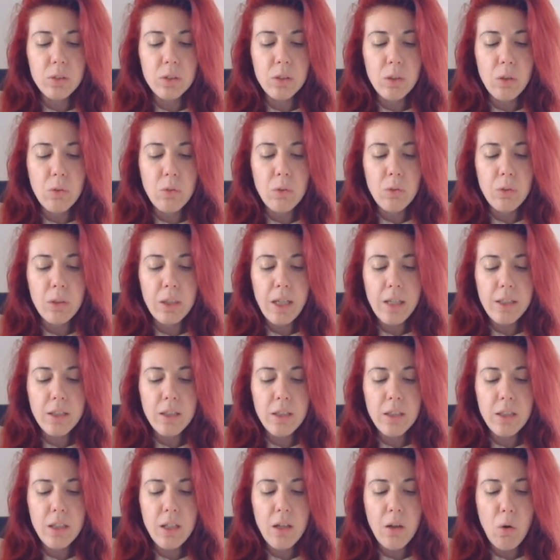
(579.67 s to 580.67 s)
So we'll
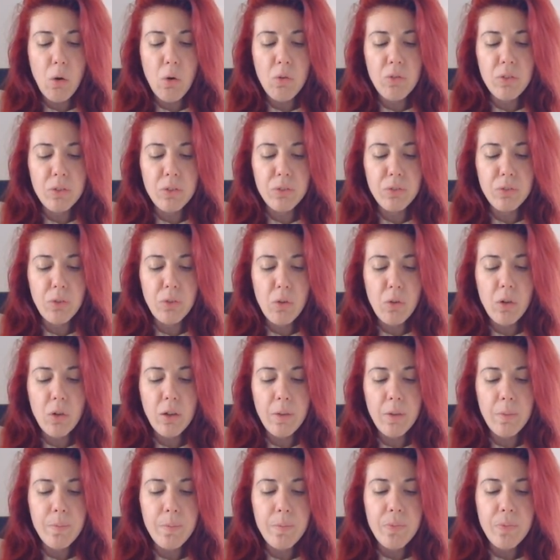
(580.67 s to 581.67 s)
get three over
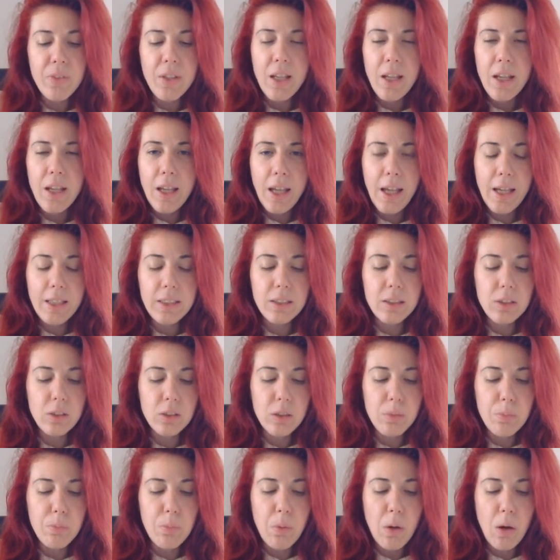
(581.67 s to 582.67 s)
four, x
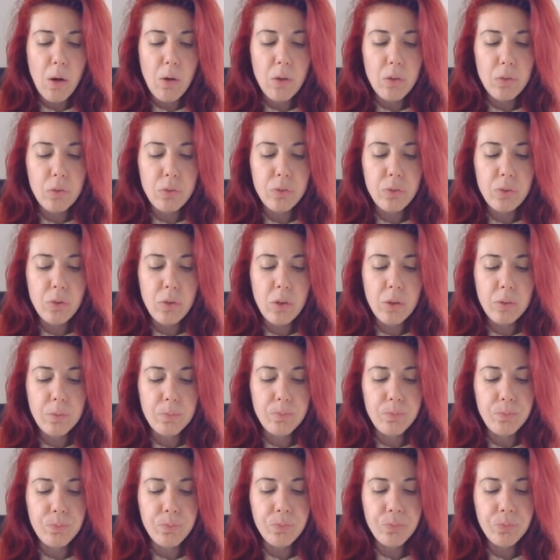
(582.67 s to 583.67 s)
on the power of four,
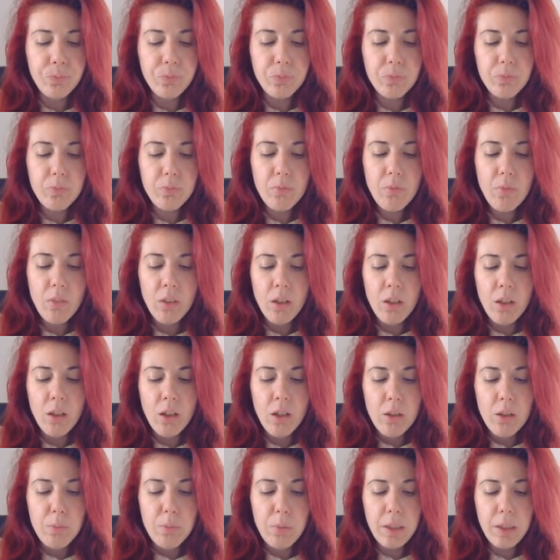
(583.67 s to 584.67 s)

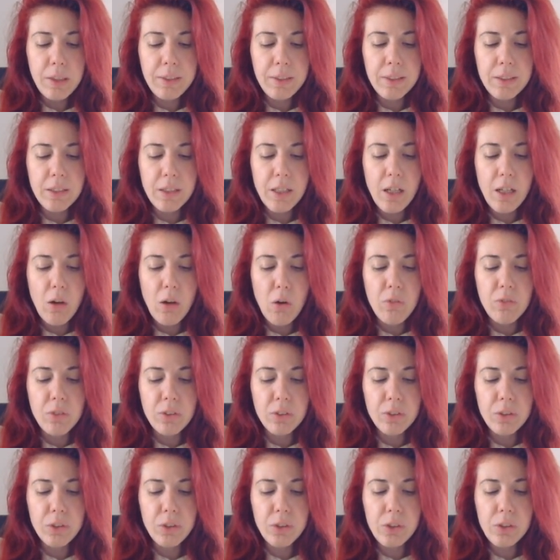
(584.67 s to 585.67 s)
plus three
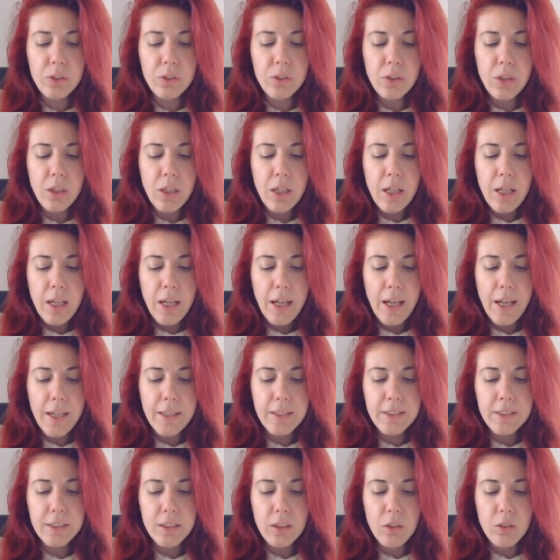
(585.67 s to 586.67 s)
over two,
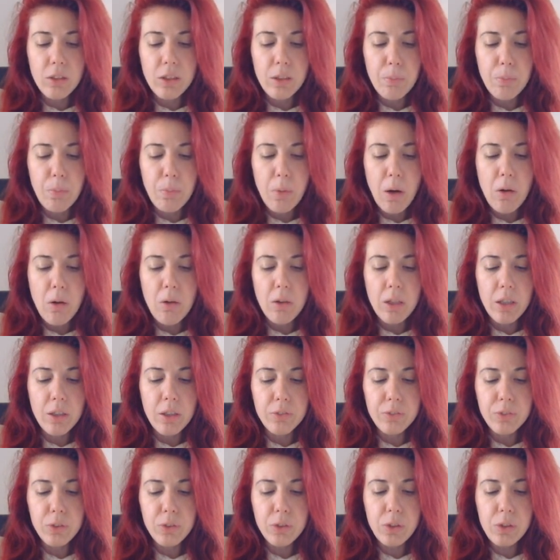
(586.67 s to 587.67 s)
x on the power
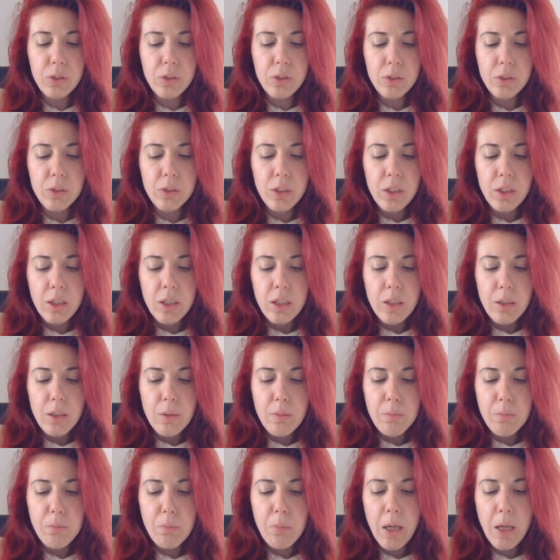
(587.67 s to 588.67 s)
of two,
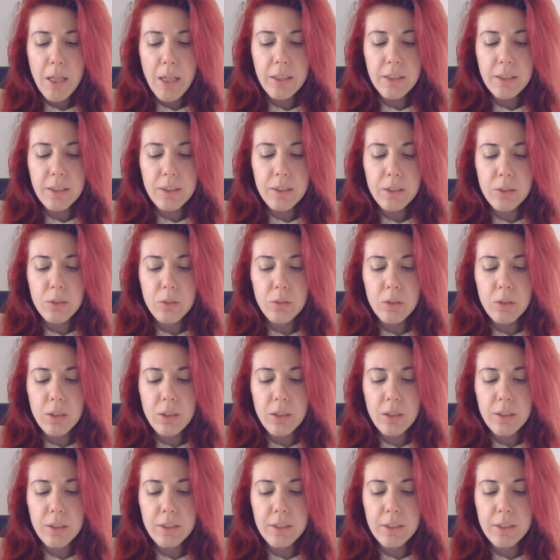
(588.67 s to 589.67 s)
minus two
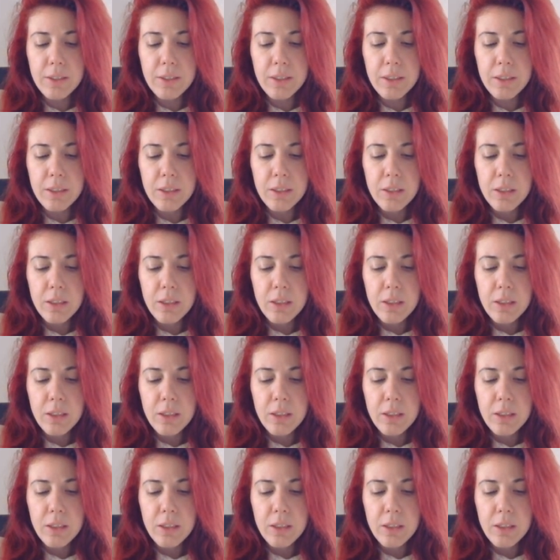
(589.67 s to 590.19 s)
thirds,